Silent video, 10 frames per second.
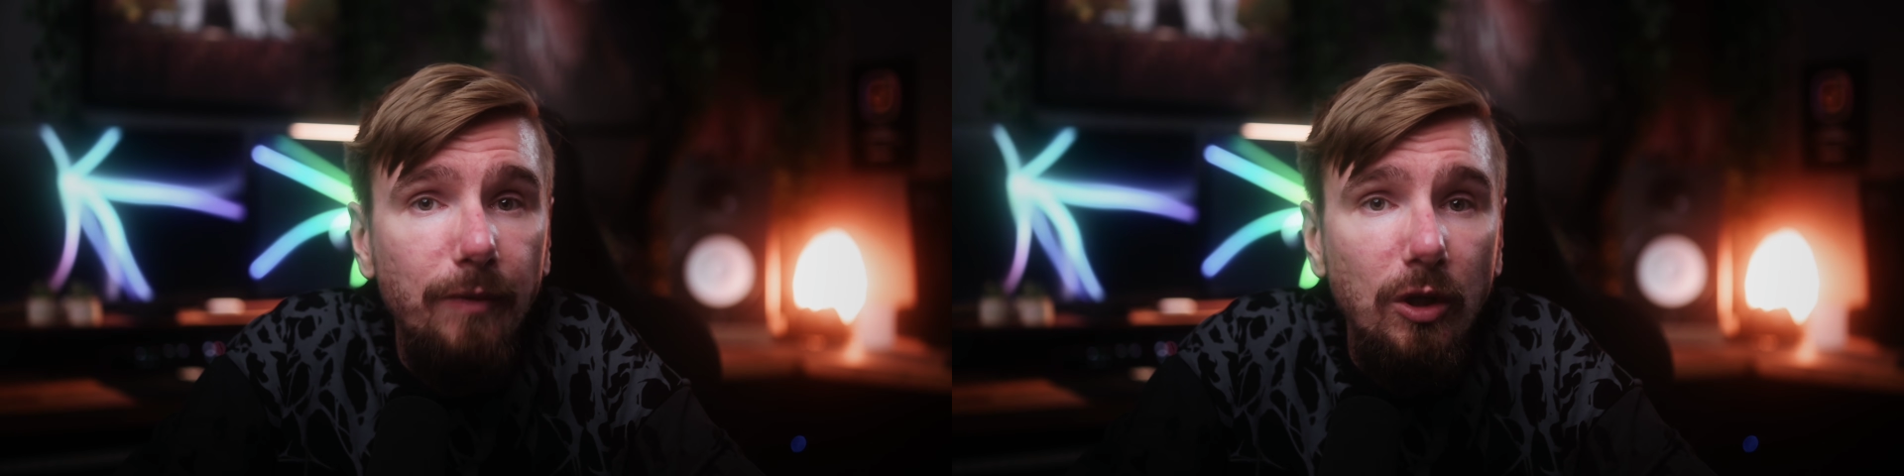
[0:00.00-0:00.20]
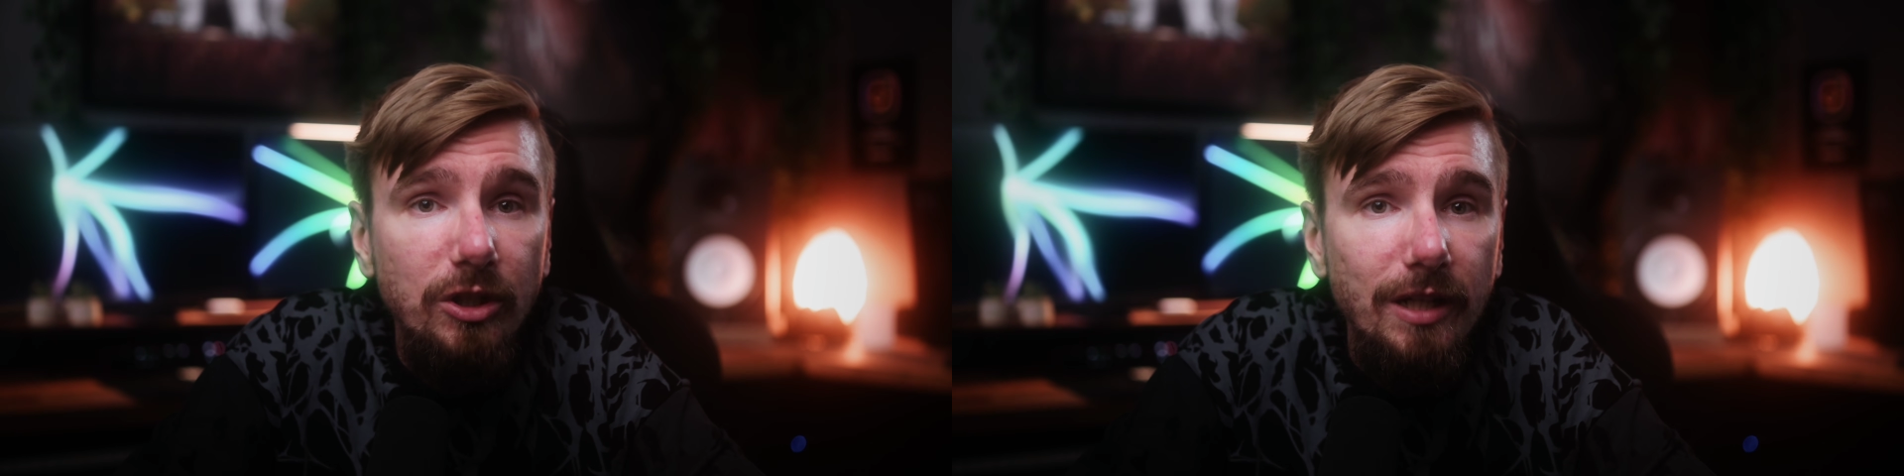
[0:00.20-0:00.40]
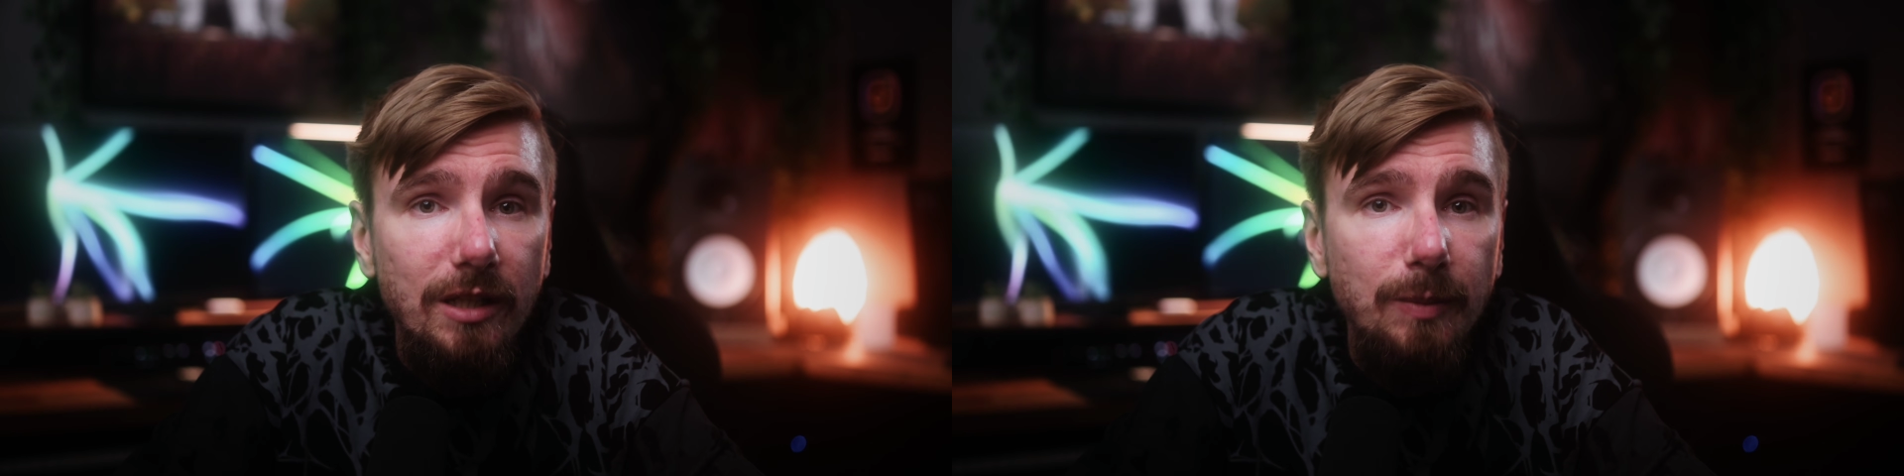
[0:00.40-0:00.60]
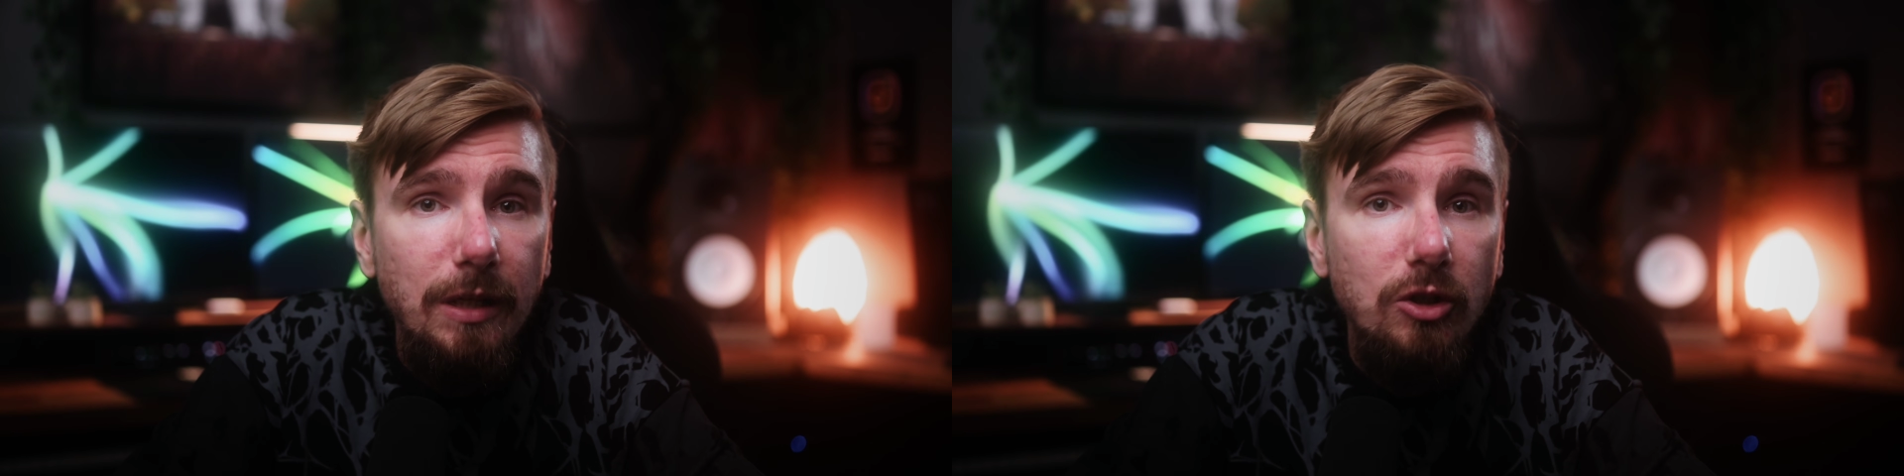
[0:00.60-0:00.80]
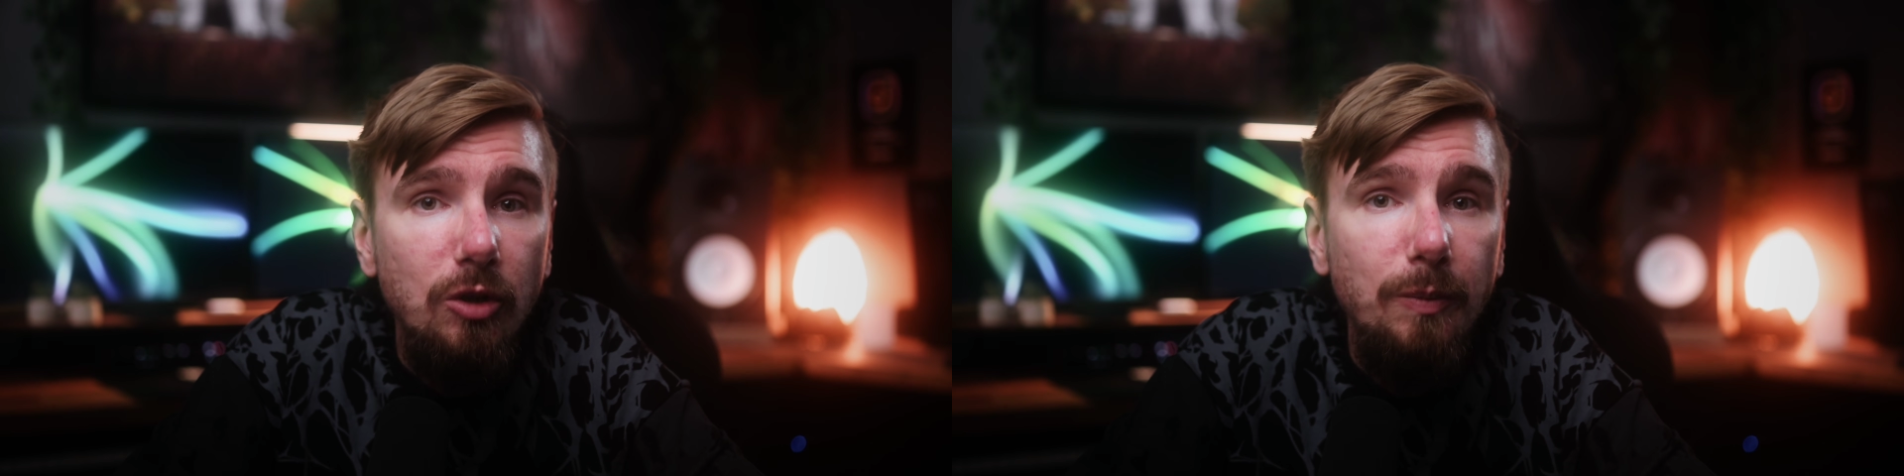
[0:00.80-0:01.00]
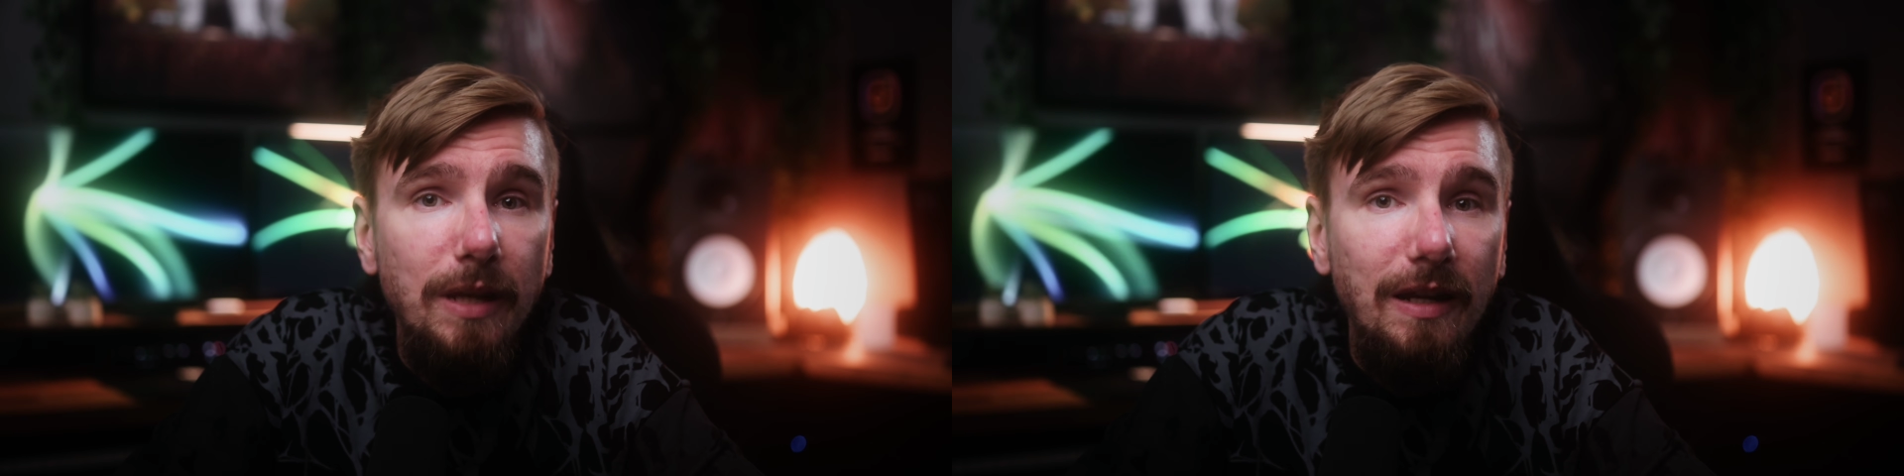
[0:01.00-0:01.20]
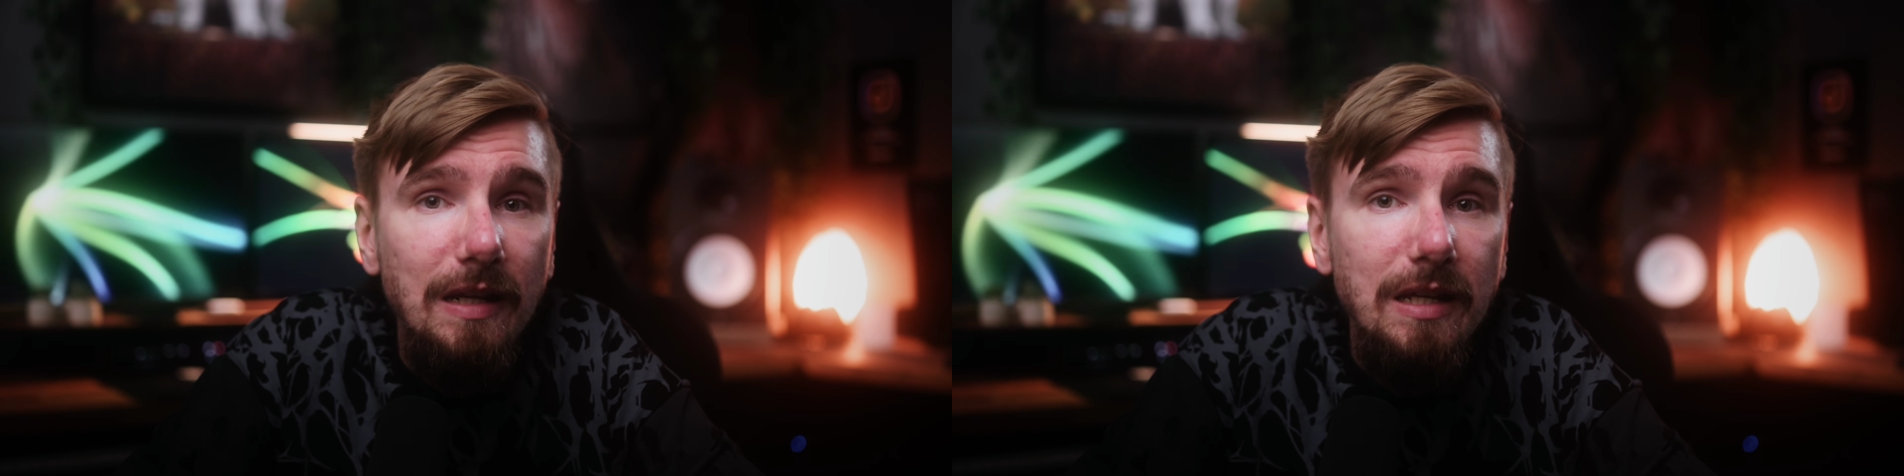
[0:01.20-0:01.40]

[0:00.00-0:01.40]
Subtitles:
Your shutter speed should be at